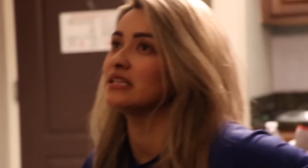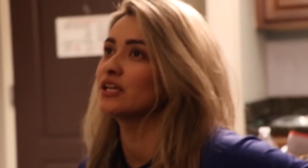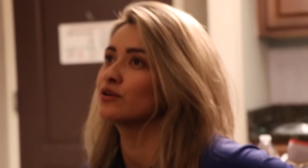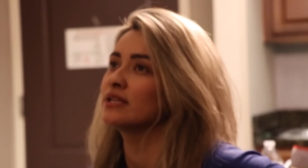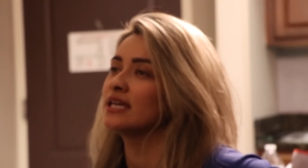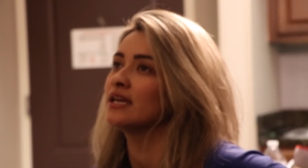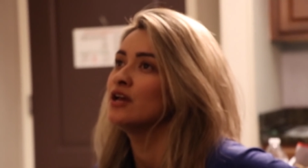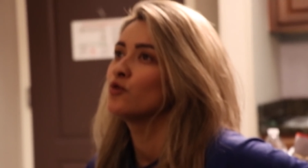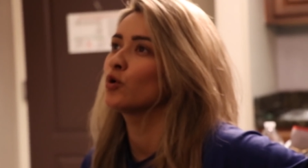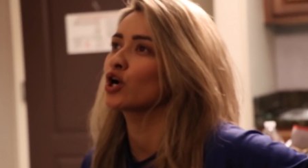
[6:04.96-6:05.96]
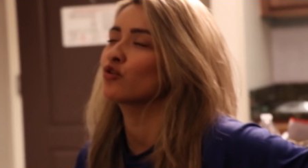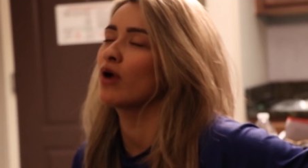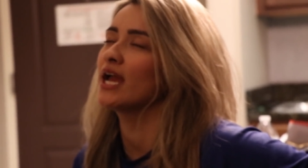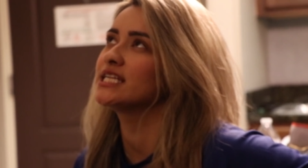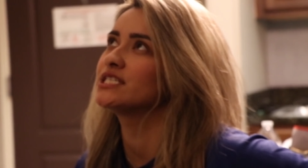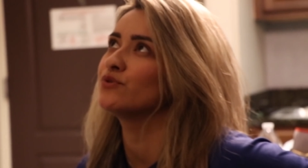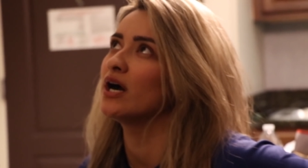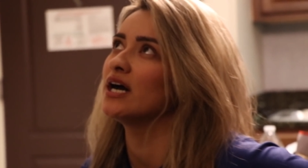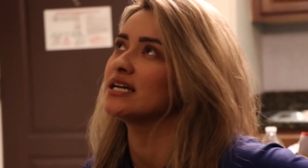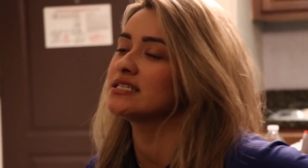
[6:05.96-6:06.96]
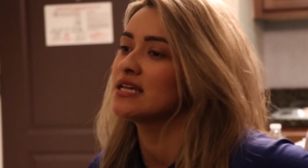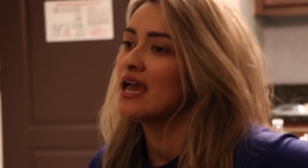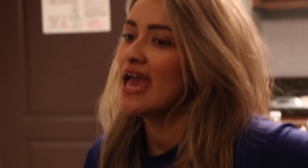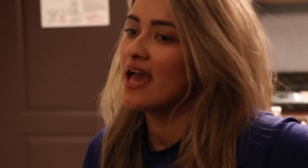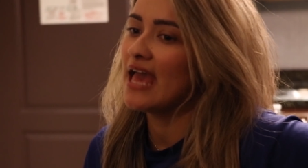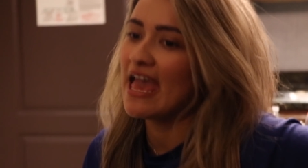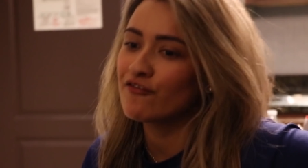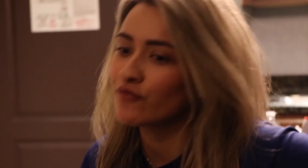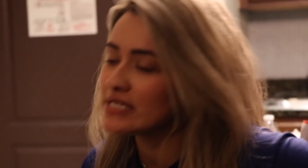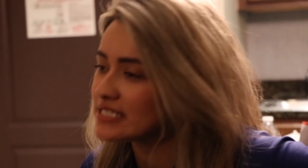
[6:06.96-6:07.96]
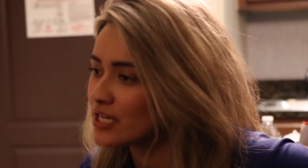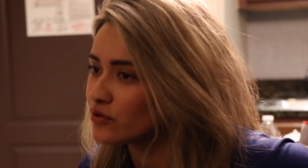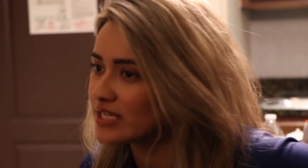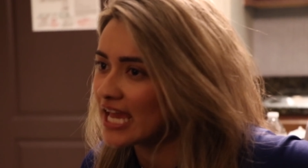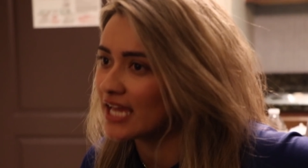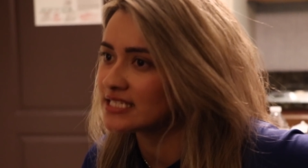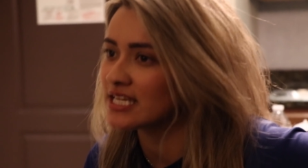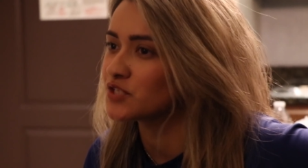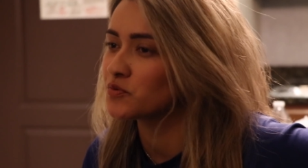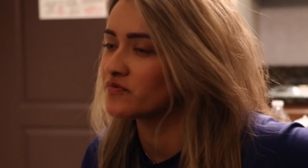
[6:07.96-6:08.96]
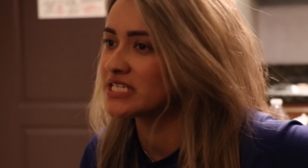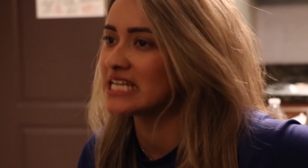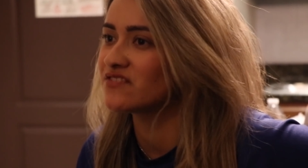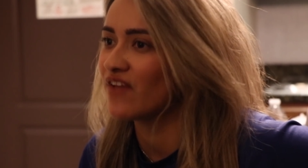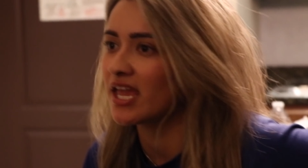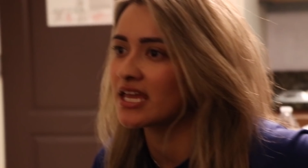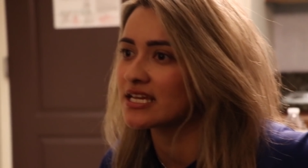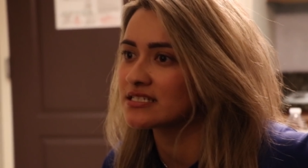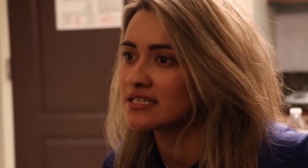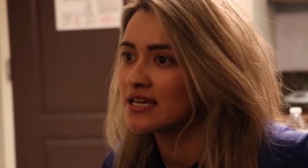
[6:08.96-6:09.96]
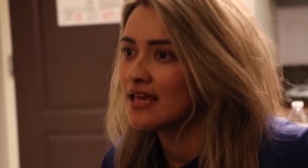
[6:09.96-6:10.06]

literally were crying to us every single day since since Vegas